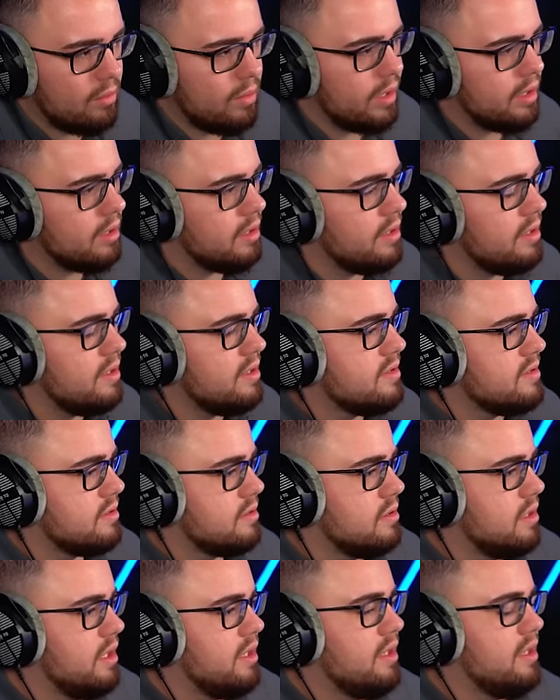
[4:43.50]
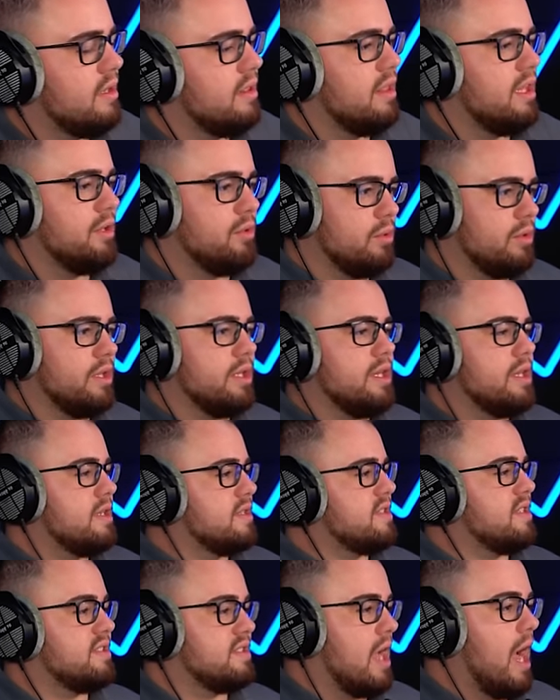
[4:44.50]
Wait, it is. It is. It literally
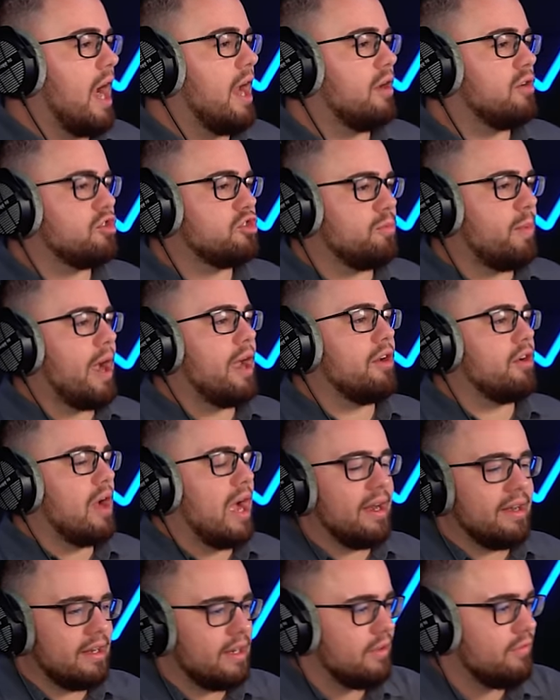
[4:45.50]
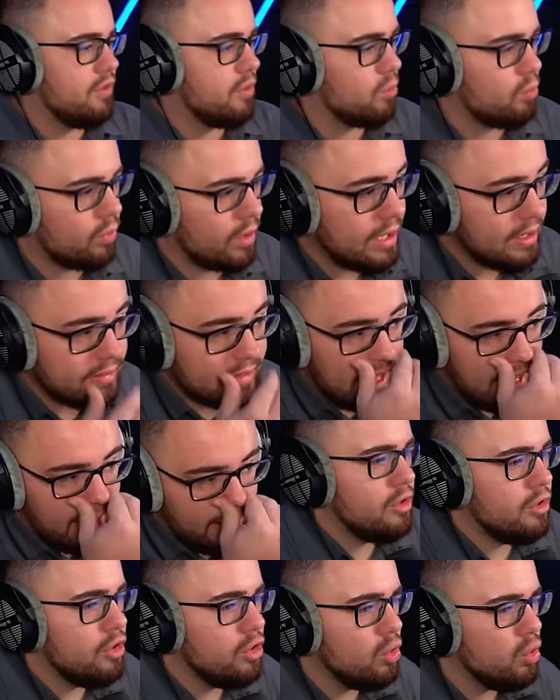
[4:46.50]
is. It's Iron Spider. I didn't even read
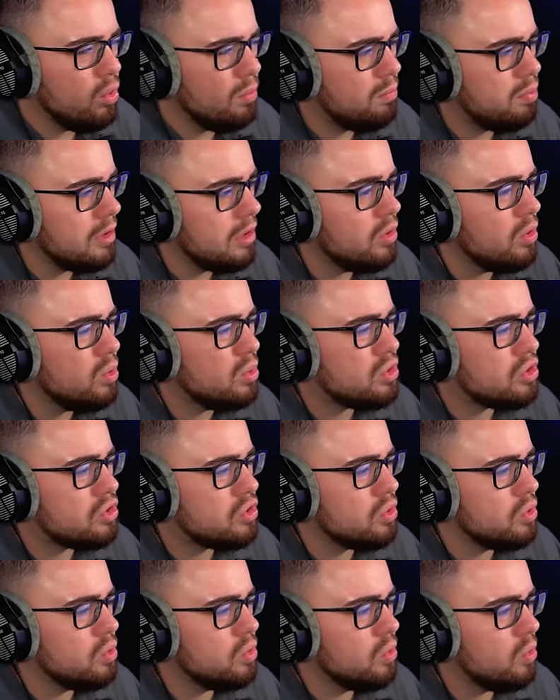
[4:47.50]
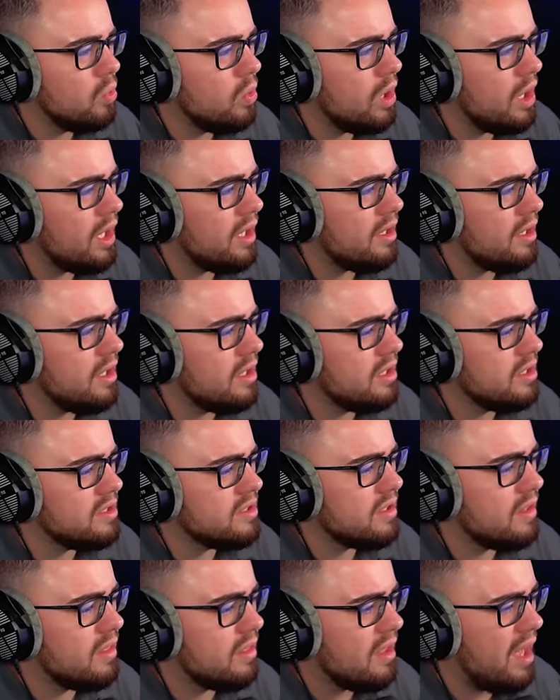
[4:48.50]
that. New blue suit. What
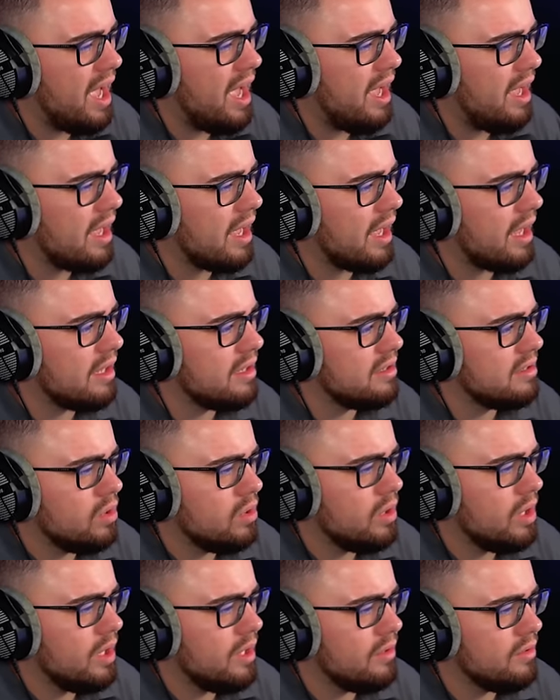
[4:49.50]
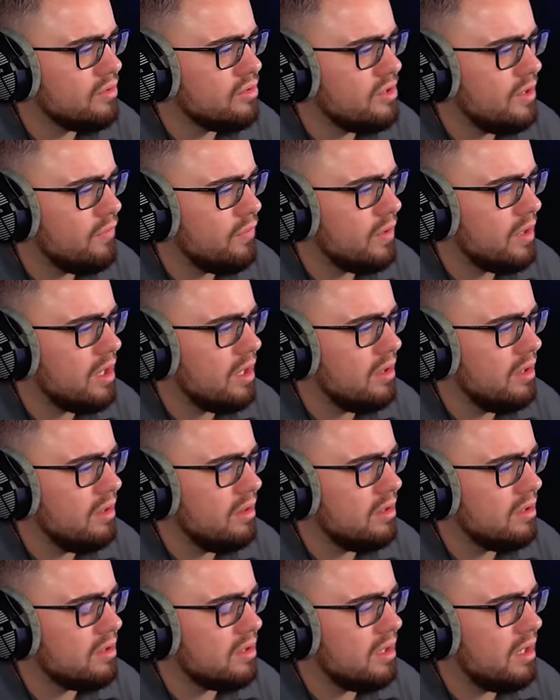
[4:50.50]
is that? Okay, there's different color. It
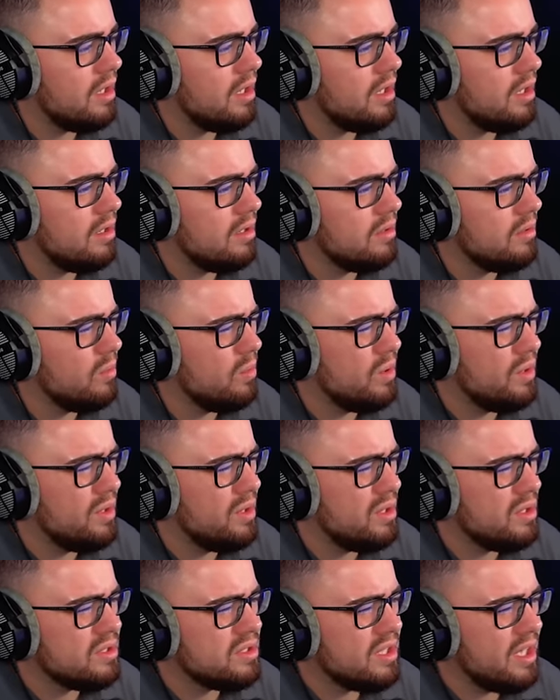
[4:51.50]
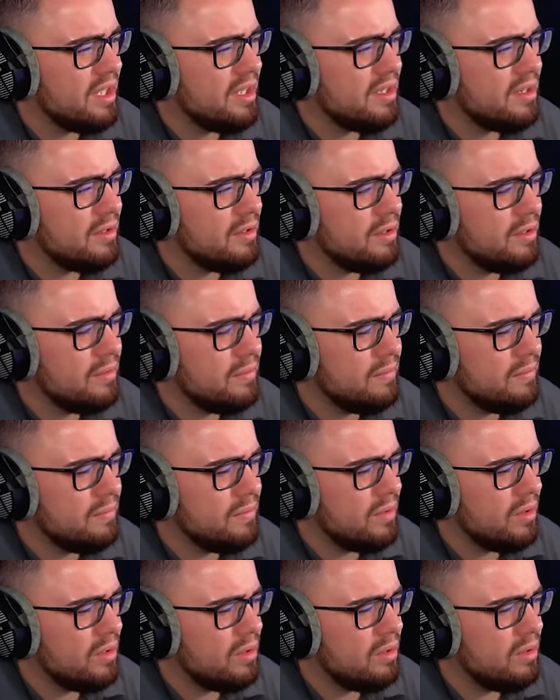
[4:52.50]
look. It looks like a uh,
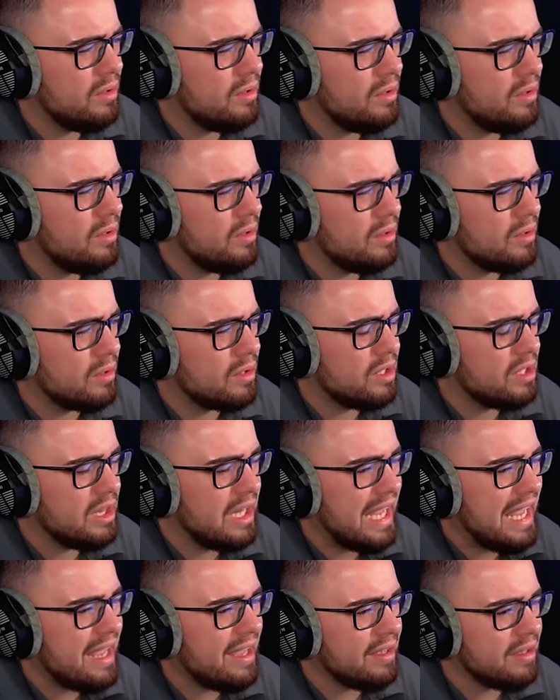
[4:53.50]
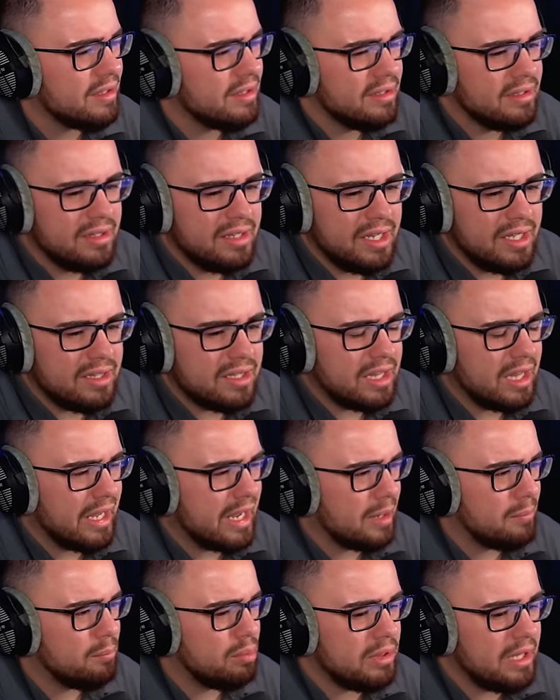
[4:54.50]
a uh, clay. Look
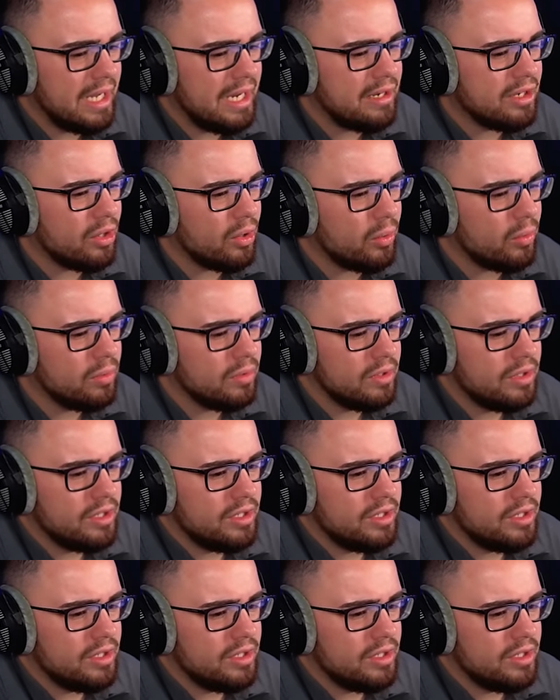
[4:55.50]
like I'm Play-Doh.